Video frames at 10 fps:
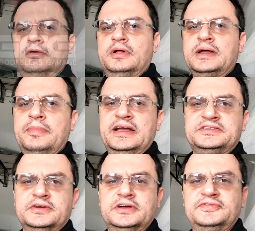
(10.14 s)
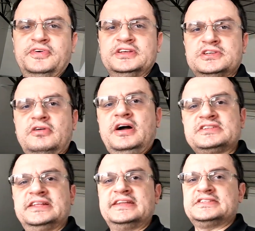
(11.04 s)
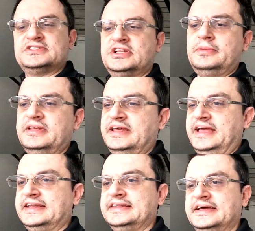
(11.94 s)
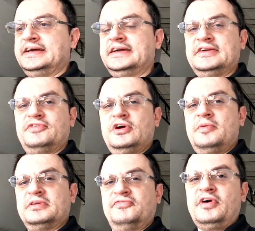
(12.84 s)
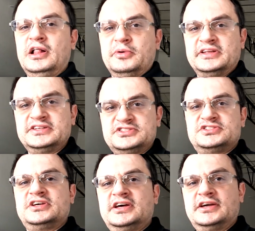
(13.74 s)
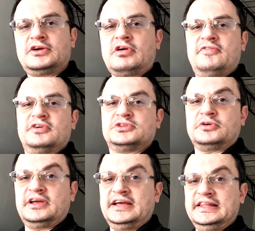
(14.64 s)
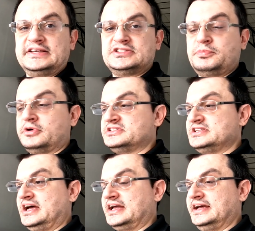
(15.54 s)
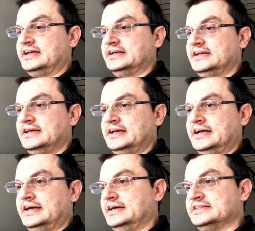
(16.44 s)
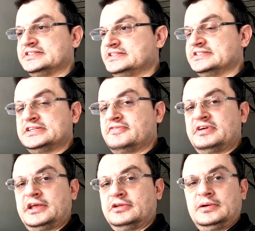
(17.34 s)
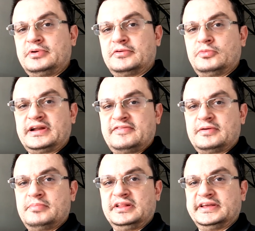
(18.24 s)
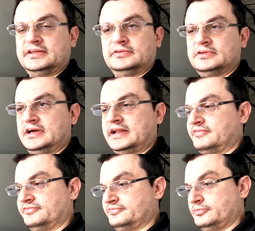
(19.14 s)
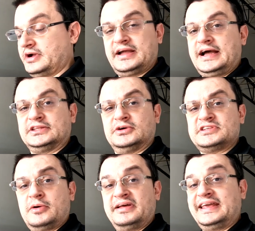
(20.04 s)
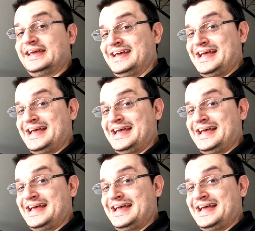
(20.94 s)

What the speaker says: Welcome back to Goodfellas Garage, ladies and gentlemen. And if you have been following this Crown Victoria LX Sport saga, this is video number whatever million out of God knows how many.